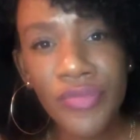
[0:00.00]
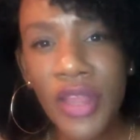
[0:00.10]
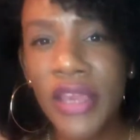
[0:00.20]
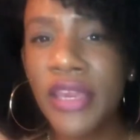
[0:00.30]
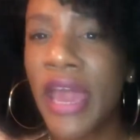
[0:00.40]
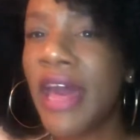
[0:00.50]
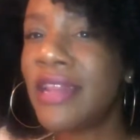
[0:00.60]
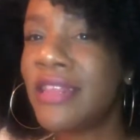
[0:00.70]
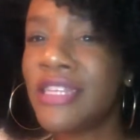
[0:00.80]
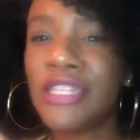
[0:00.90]
He
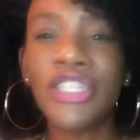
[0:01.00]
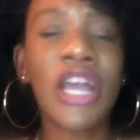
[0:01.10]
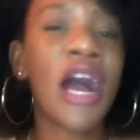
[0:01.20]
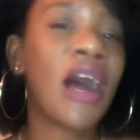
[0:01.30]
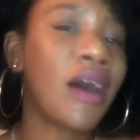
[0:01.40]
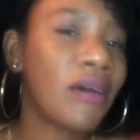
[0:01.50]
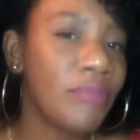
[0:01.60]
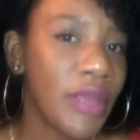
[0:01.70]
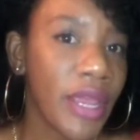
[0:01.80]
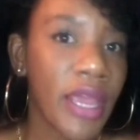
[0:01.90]
had this
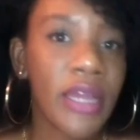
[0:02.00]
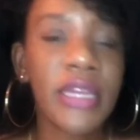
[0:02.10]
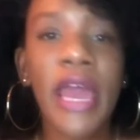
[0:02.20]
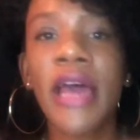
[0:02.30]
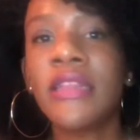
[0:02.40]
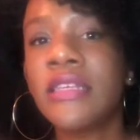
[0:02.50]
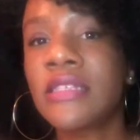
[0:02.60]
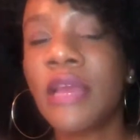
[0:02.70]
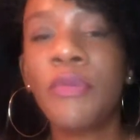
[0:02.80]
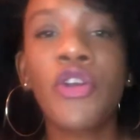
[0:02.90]
job, he had this
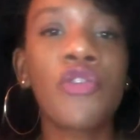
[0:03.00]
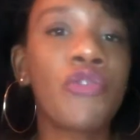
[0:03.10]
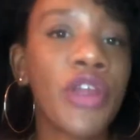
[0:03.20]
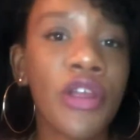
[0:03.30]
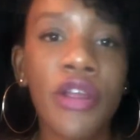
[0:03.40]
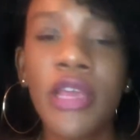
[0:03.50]
type of career,